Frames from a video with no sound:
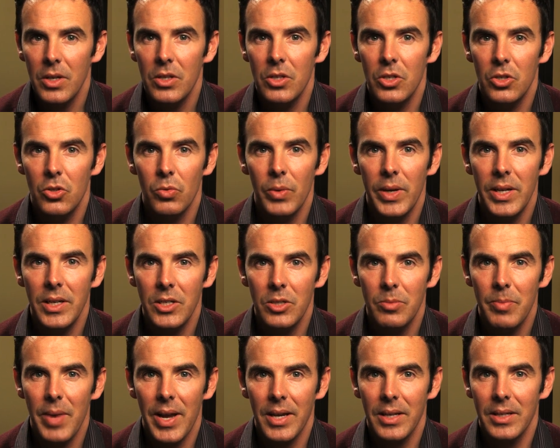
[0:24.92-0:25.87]
the
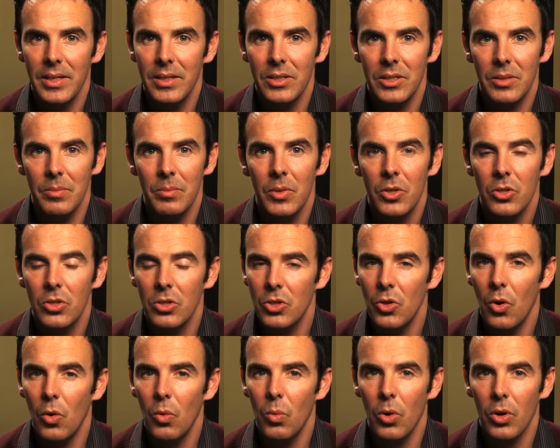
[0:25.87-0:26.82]
drainage mechanism does
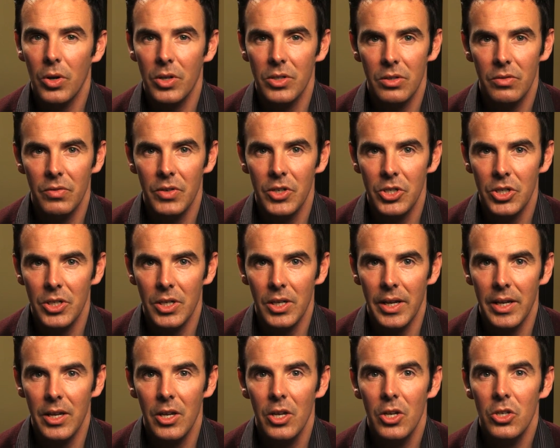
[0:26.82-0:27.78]
not work as
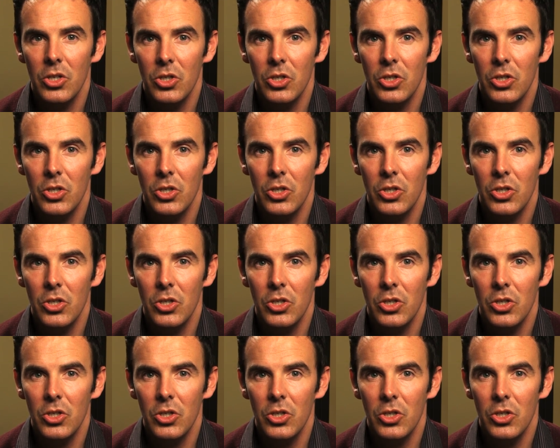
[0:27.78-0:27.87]
efficiently,